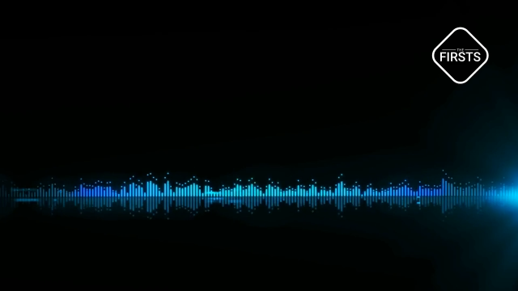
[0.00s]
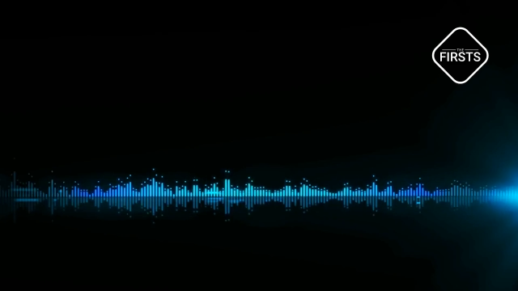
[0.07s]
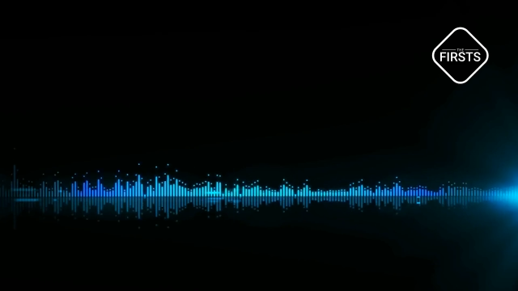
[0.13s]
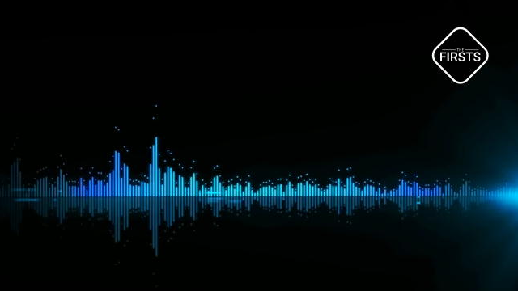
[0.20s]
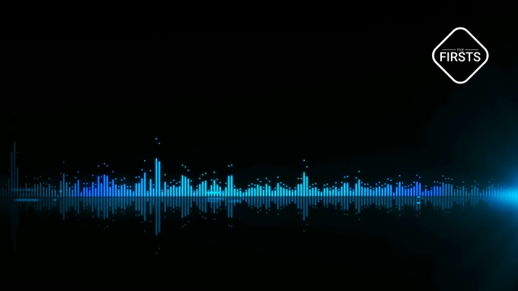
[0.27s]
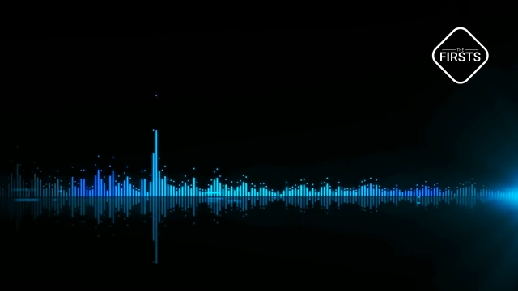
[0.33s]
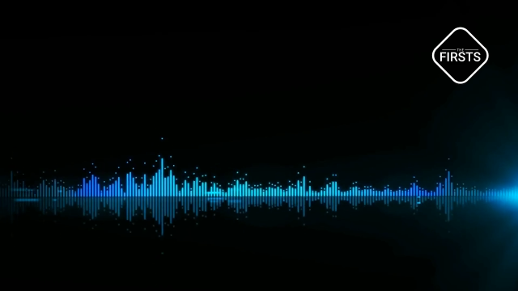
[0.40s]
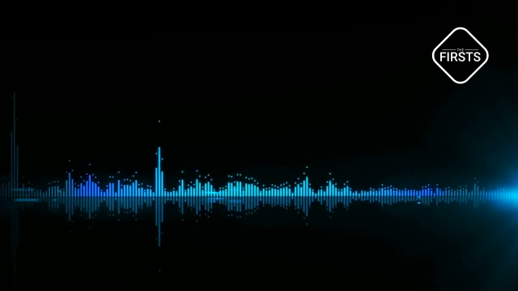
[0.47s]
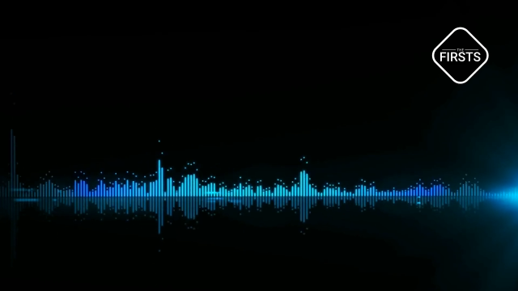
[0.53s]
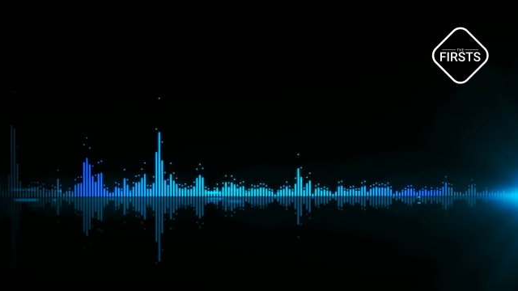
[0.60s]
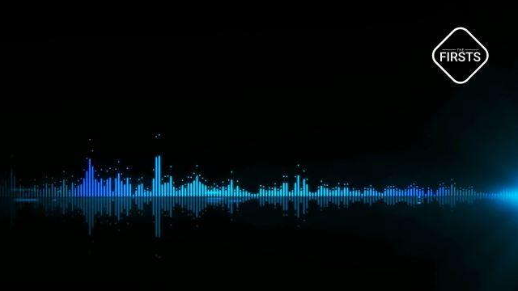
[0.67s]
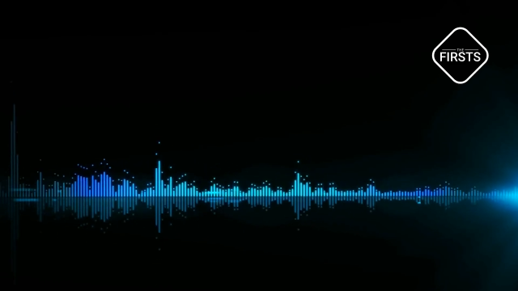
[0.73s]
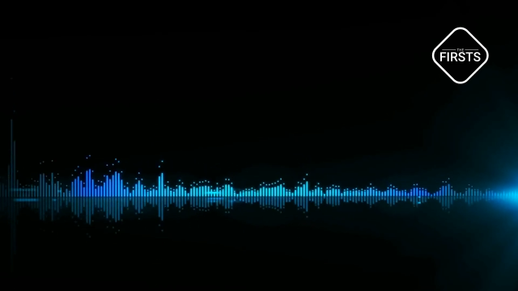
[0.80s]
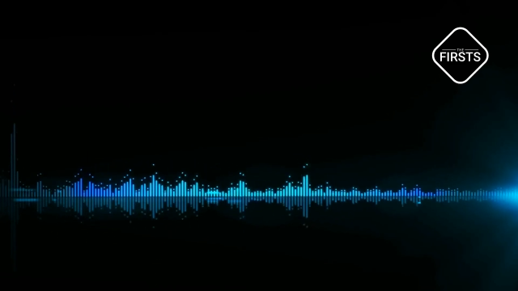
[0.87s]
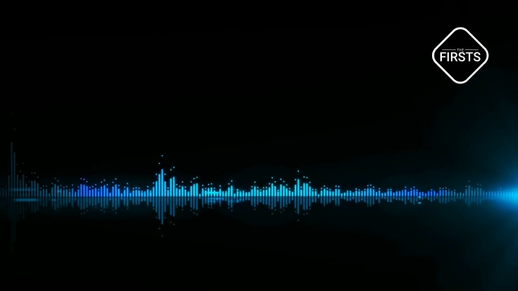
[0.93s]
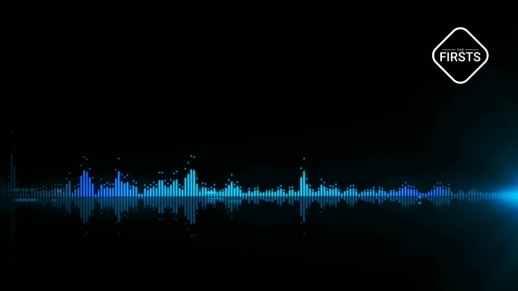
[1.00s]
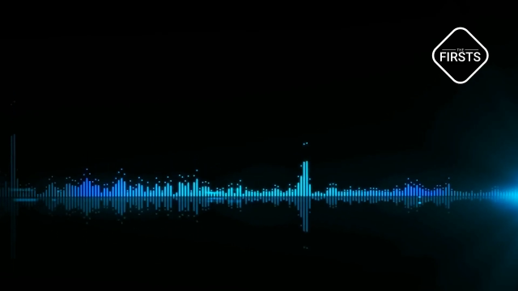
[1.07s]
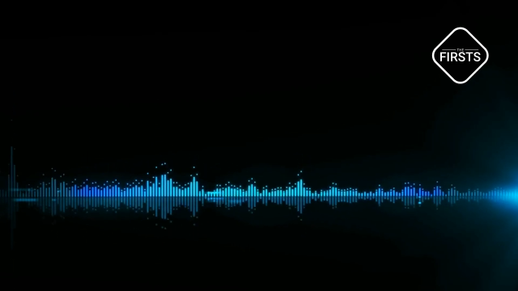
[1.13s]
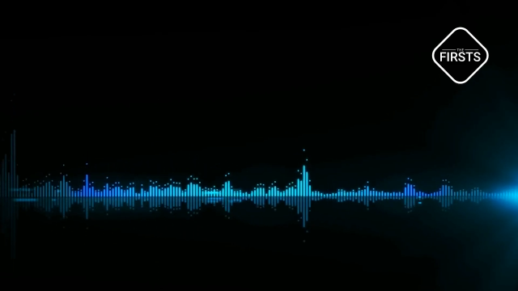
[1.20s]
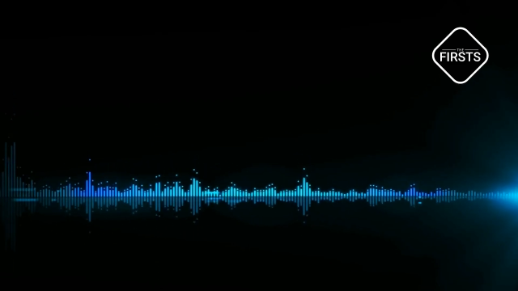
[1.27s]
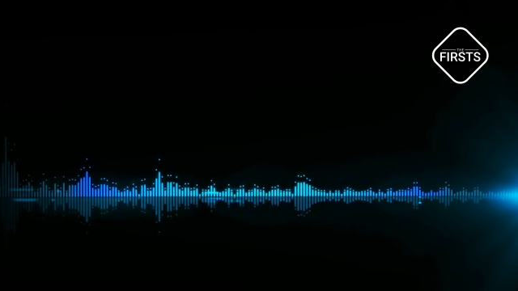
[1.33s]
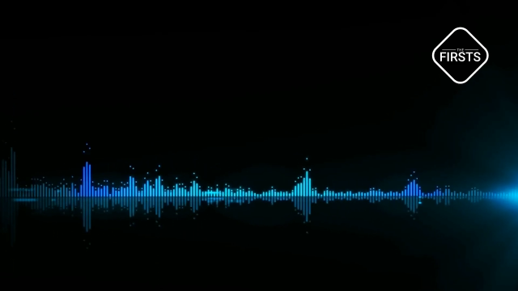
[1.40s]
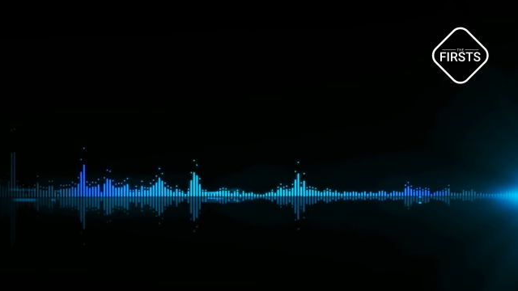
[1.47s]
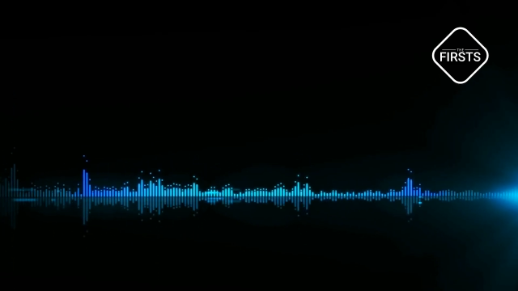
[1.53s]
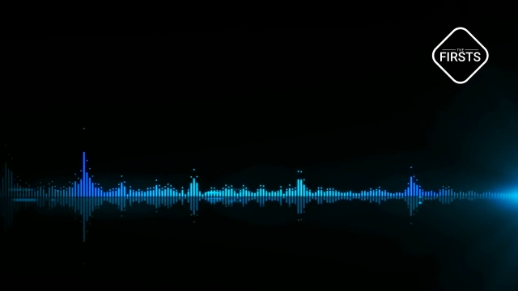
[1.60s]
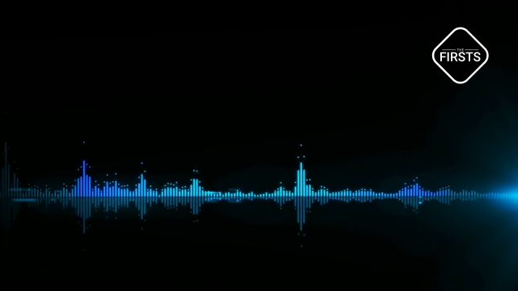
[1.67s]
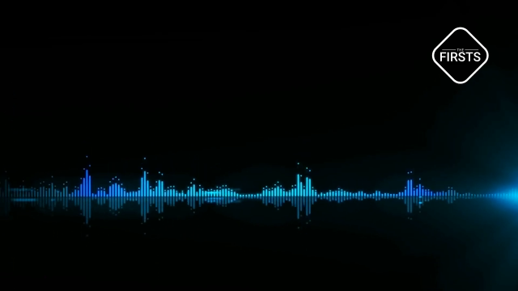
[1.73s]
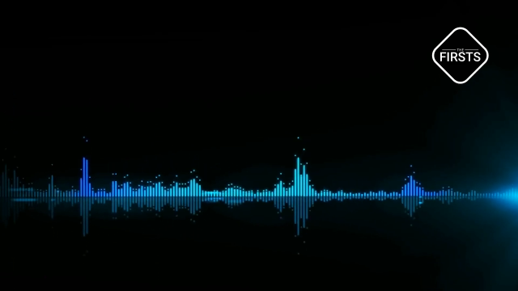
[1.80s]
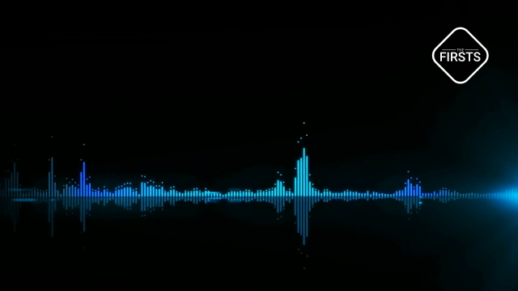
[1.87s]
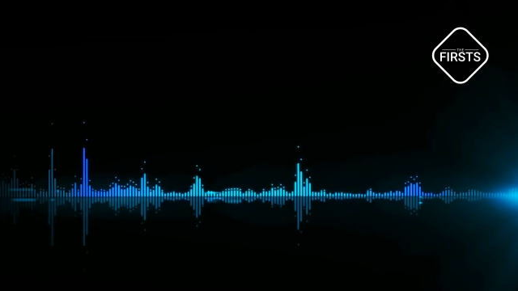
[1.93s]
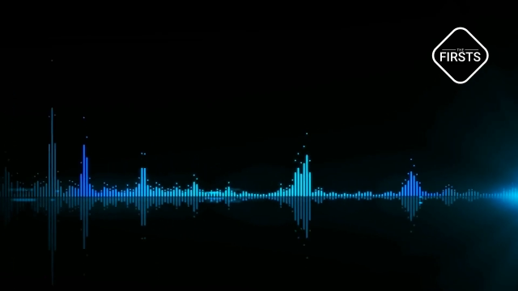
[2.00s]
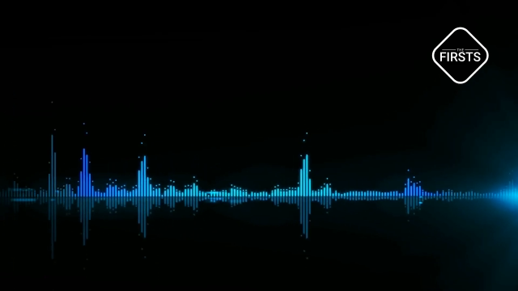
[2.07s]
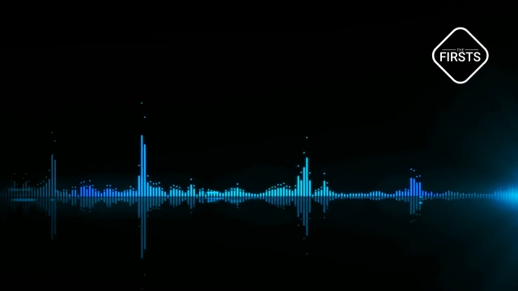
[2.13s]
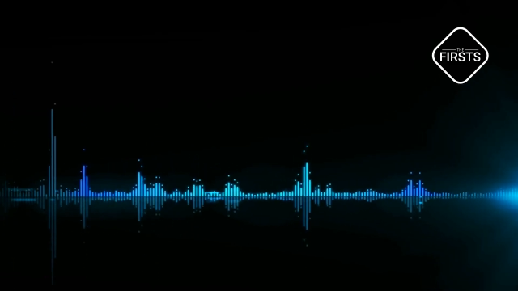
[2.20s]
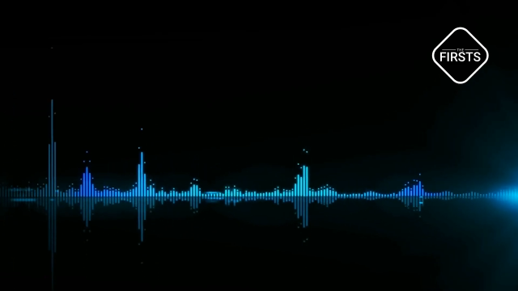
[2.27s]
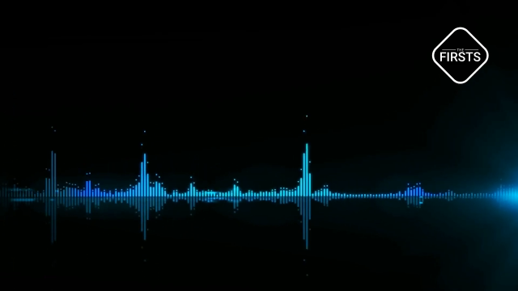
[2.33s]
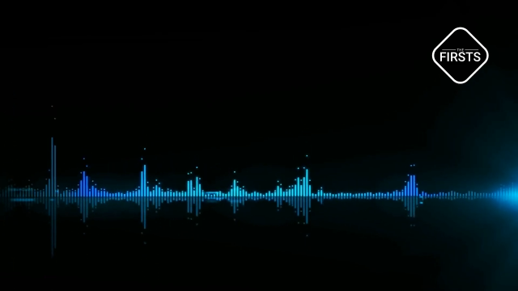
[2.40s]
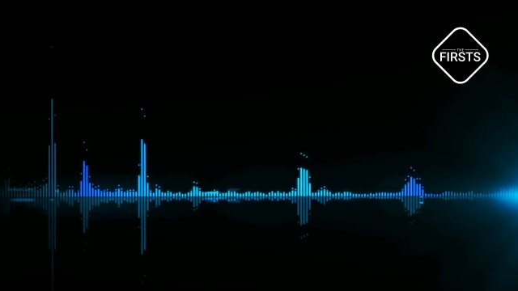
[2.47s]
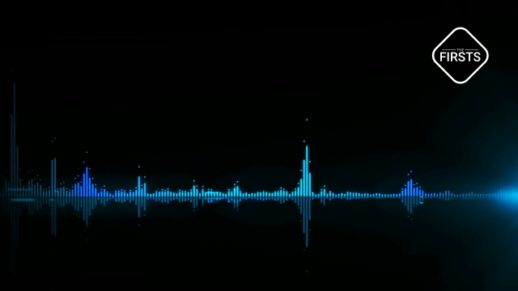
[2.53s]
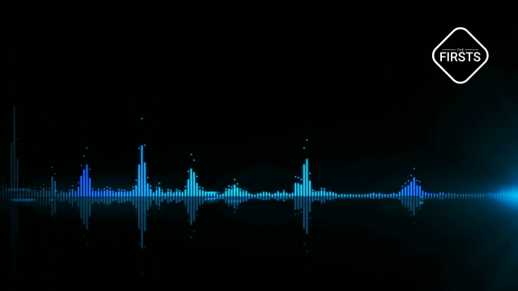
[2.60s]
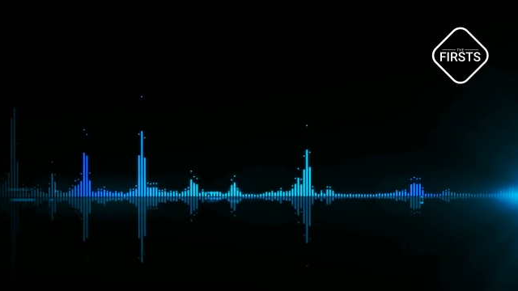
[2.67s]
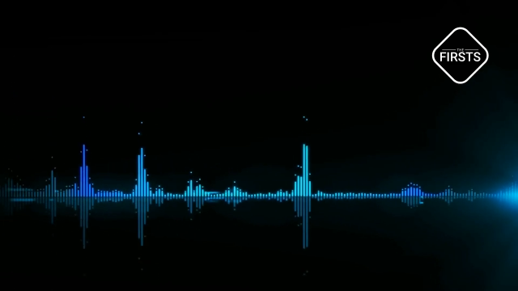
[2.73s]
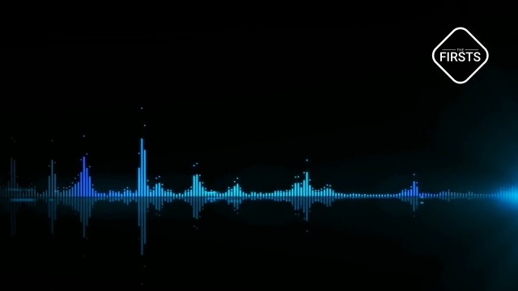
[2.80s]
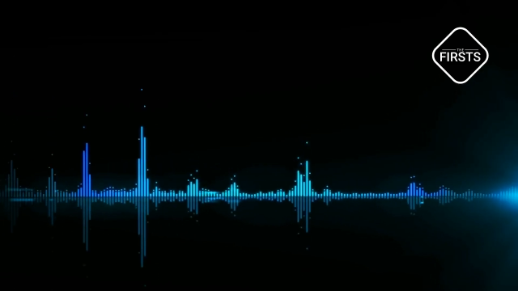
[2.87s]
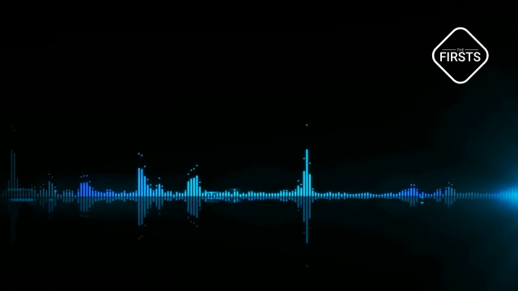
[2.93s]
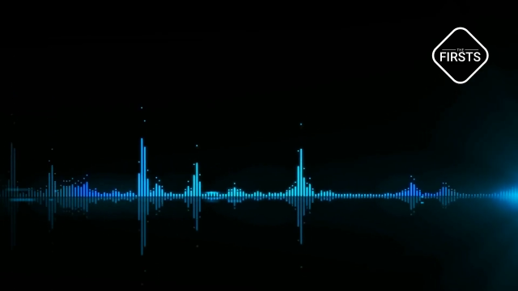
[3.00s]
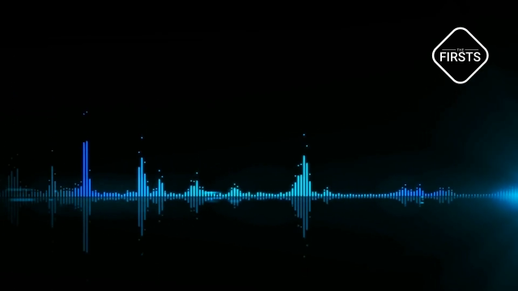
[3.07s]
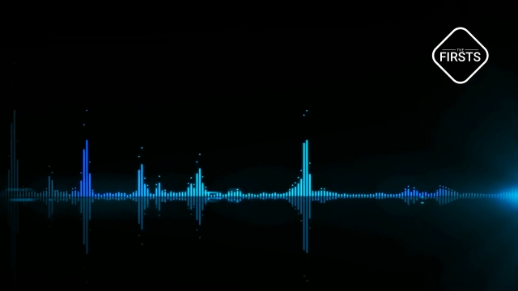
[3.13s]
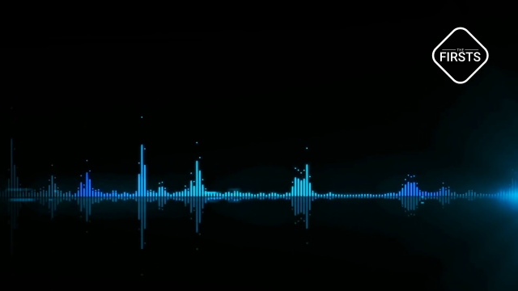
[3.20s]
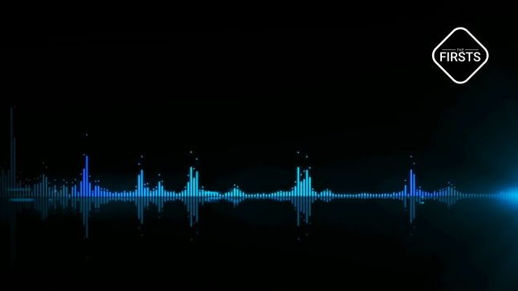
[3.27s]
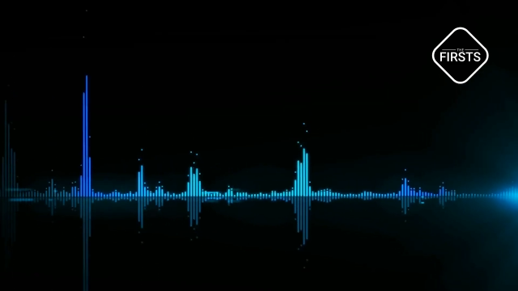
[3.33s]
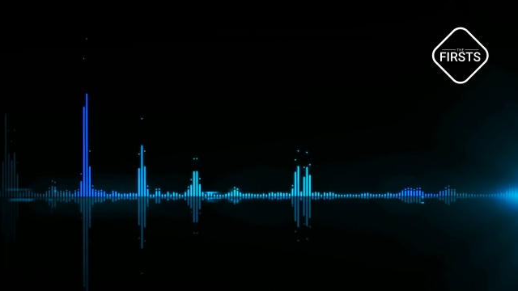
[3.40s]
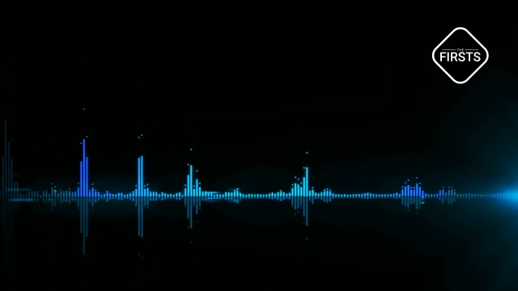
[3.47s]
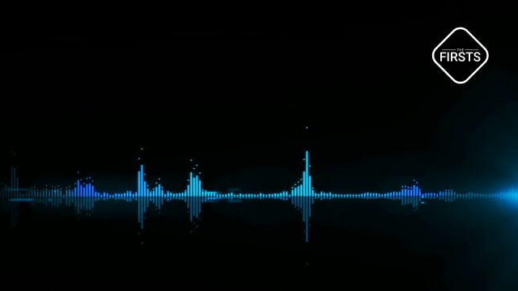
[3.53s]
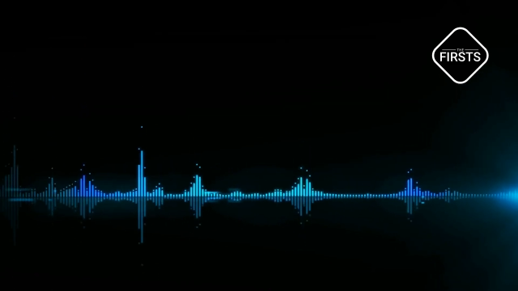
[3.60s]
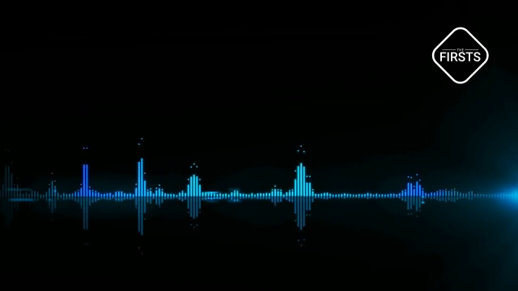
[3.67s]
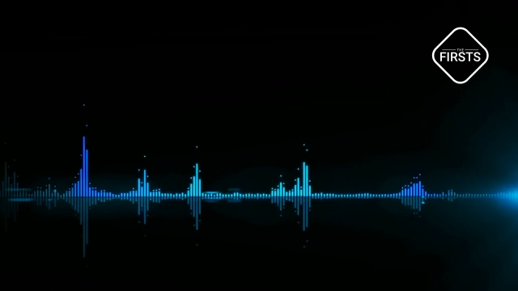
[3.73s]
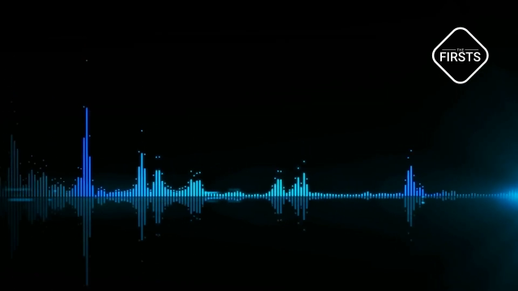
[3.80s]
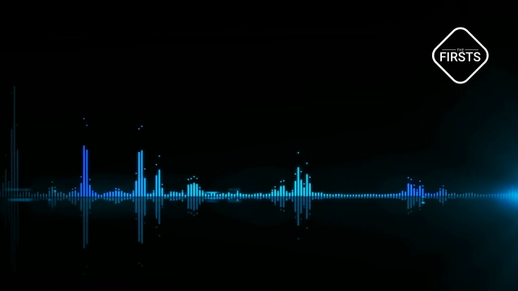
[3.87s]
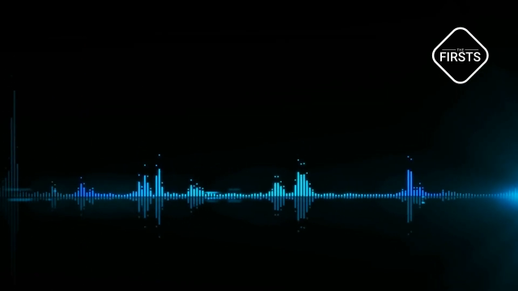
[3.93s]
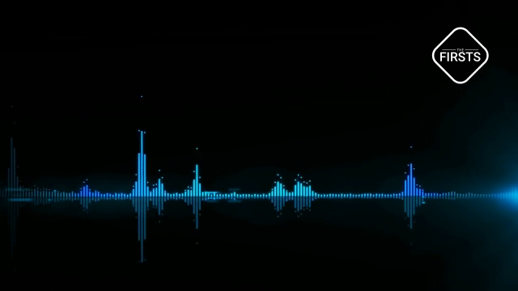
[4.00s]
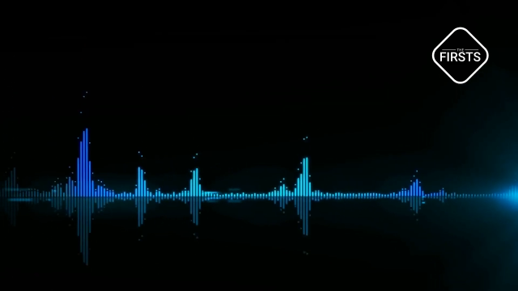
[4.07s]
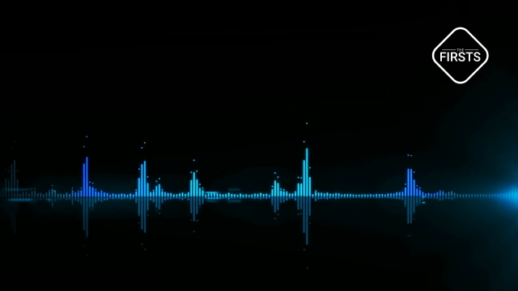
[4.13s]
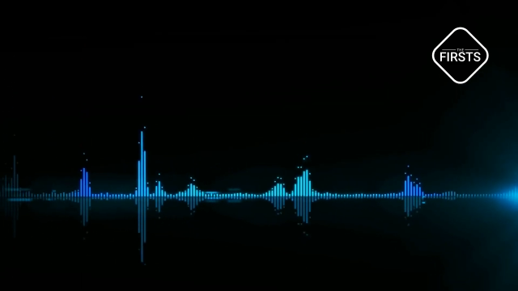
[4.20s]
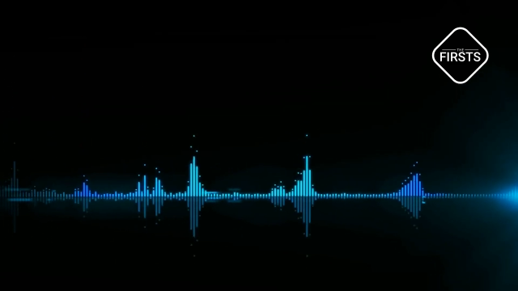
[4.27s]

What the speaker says: (no speaker visible)